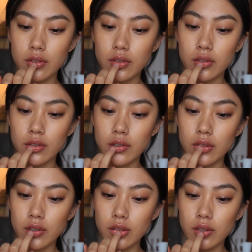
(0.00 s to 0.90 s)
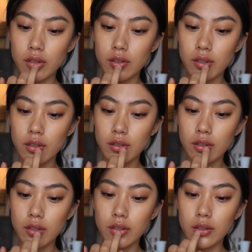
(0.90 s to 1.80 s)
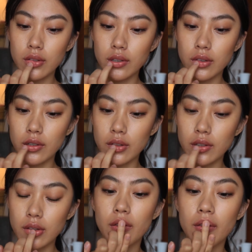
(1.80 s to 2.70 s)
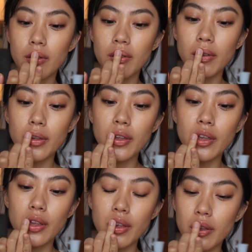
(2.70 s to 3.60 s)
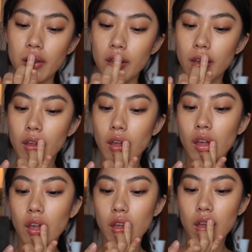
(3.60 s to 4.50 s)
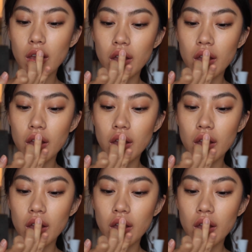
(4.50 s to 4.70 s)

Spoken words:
Nothing is said.